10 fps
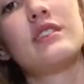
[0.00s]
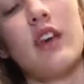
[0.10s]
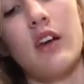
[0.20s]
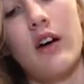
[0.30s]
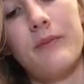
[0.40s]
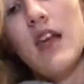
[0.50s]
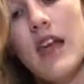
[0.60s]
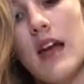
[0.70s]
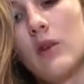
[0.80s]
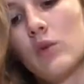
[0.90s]
set up,
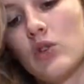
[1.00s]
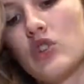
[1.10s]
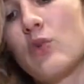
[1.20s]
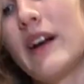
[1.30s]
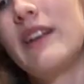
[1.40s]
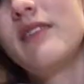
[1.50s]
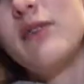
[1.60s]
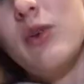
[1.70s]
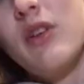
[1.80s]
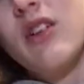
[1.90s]
and we're just waiting
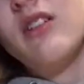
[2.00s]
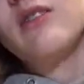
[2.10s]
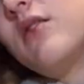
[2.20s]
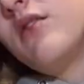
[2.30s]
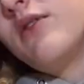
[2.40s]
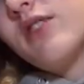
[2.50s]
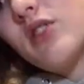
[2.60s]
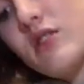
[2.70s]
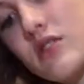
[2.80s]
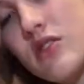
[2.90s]
for the
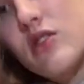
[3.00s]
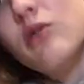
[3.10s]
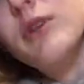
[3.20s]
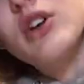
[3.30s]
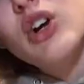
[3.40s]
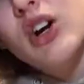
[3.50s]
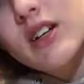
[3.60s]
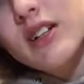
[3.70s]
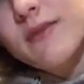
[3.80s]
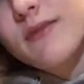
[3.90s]
first to be
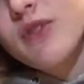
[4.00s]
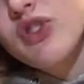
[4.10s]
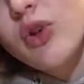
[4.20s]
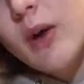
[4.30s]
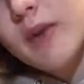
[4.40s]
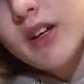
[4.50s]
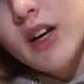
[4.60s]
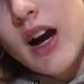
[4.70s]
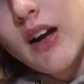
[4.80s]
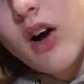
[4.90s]
cooked. So I'm gonna
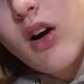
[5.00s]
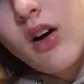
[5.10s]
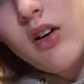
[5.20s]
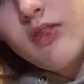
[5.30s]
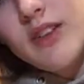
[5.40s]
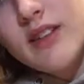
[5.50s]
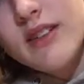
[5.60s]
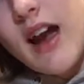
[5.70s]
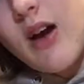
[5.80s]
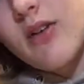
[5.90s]
cut all of these
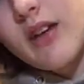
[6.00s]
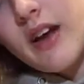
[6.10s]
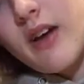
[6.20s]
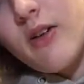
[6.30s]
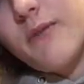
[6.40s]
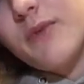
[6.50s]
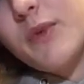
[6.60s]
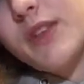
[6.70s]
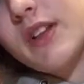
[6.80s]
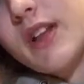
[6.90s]
out now
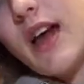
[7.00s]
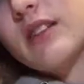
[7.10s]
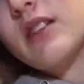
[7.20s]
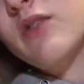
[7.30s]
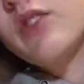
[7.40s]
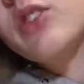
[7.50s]
with the last of the